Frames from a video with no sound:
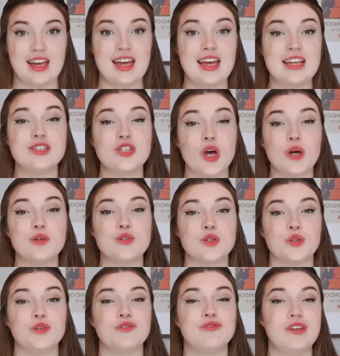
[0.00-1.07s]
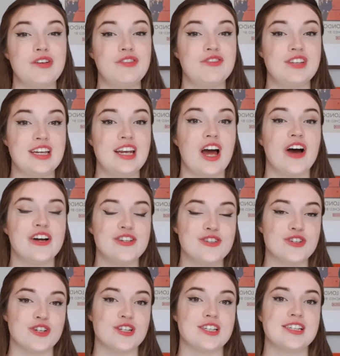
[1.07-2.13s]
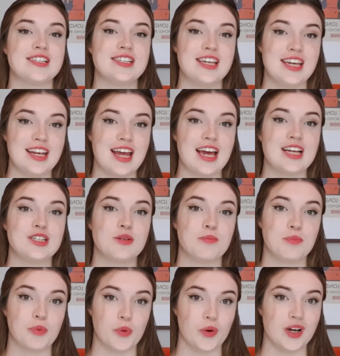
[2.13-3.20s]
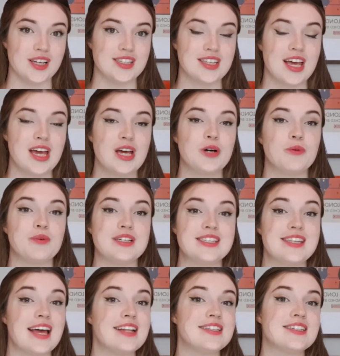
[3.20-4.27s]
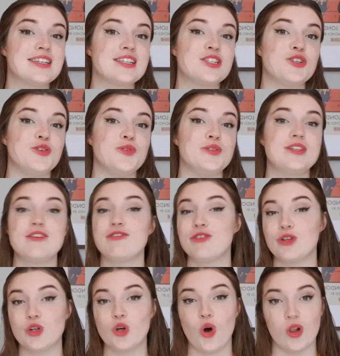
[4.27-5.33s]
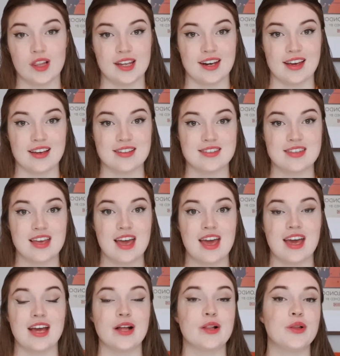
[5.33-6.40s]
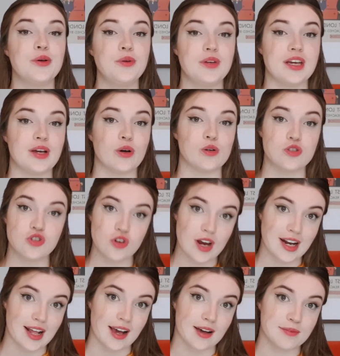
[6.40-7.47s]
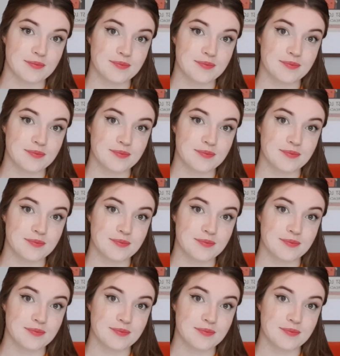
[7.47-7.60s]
In total, 1,500 teenage boys were sent to different colonies, including Australia.